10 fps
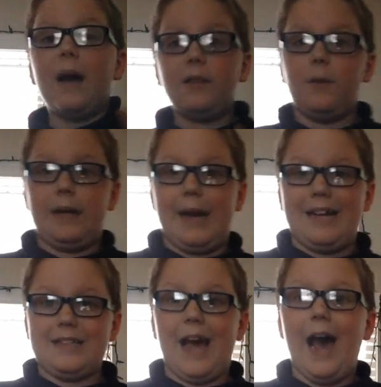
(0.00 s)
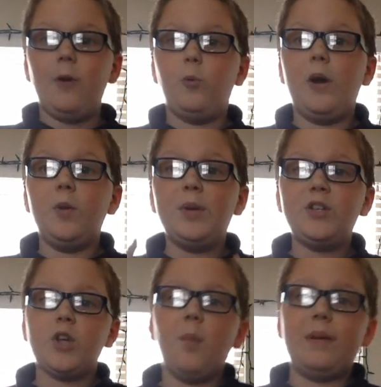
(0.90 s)
by the way, guys, I will
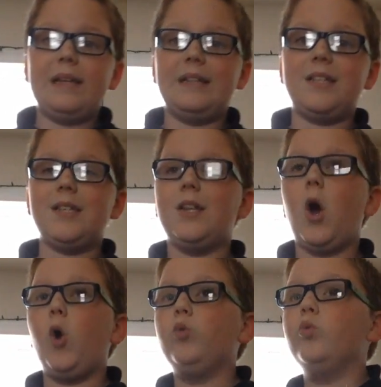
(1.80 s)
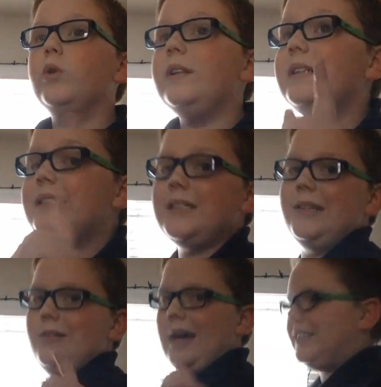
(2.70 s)
be jumping in the snow really
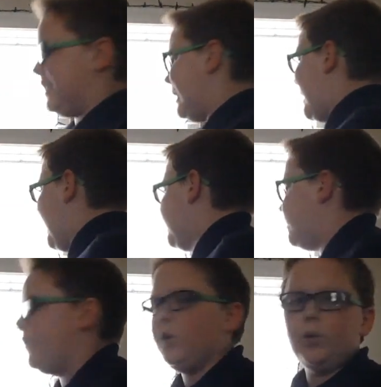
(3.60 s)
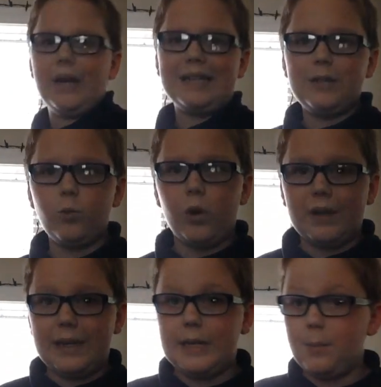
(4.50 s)
soon. I just I had the flu and I didn't
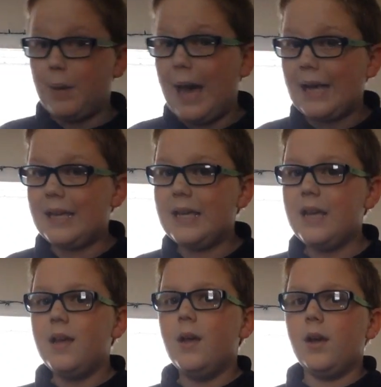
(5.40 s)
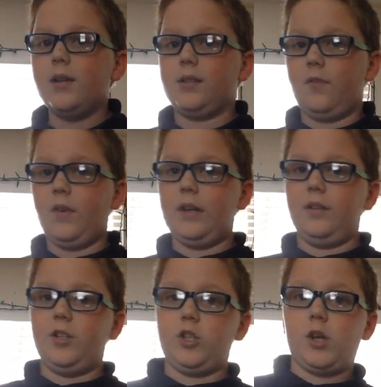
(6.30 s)
want to get it back because I
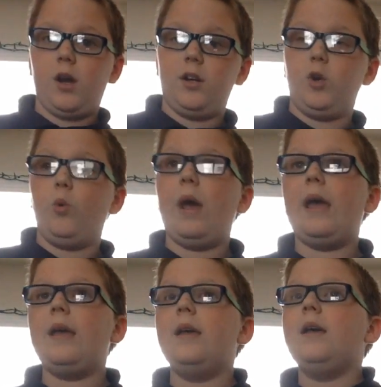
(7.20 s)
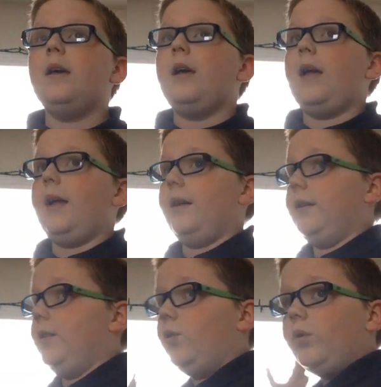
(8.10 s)
finally just got it away,
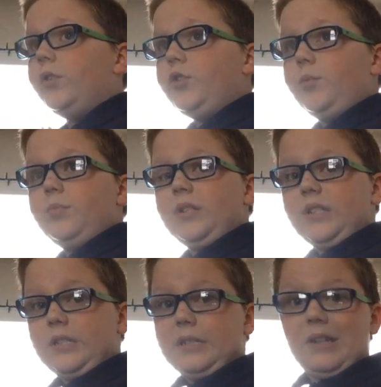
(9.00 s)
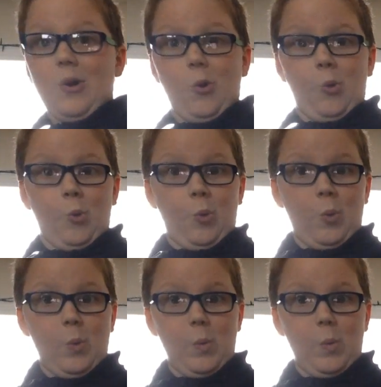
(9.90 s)
and I don't want to jump in the snow.